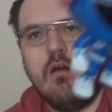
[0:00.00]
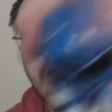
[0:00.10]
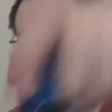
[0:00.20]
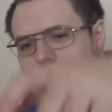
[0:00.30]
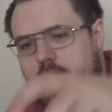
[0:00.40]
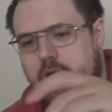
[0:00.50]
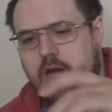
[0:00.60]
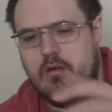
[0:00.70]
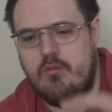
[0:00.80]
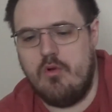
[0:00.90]
All
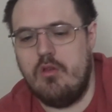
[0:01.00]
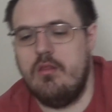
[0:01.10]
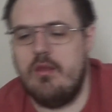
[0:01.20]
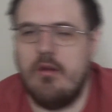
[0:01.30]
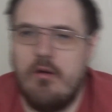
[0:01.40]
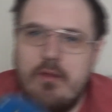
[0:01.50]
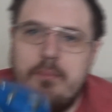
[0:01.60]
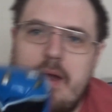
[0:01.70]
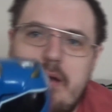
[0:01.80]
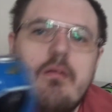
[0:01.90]
the ones and all the
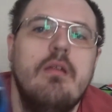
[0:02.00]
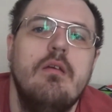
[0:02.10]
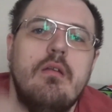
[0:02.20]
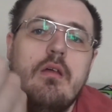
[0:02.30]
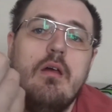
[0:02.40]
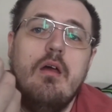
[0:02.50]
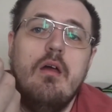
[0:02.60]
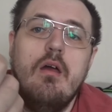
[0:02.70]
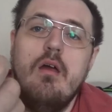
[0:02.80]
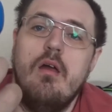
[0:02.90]
Power engines.
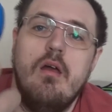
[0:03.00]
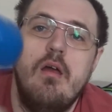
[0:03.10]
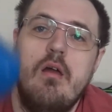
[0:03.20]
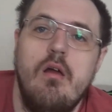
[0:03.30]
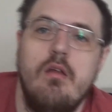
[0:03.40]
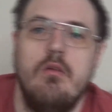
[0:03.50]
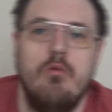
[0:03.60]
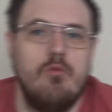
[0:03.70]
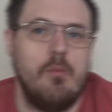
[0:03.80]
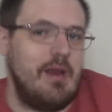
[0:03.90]

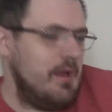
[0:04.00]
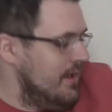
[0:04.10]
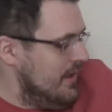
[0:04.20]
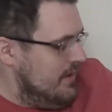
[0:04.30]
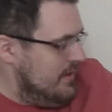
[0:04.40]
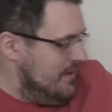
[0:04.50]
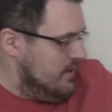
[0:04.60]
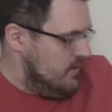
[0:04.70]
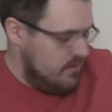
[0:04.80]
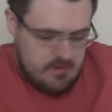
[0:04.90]
One minute guys.
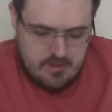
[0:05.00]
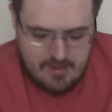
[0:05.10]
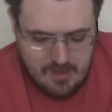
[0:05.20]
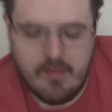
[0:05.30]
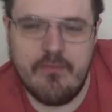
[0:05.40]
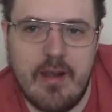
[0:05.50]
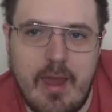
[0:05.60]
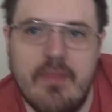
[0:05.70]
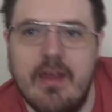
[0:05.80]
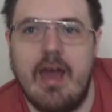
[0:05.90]
I have to
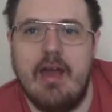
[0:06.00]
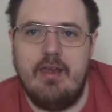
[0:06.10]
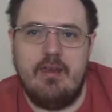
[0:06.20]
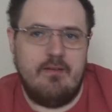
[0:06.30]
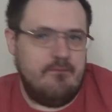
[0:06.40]
let the cat in.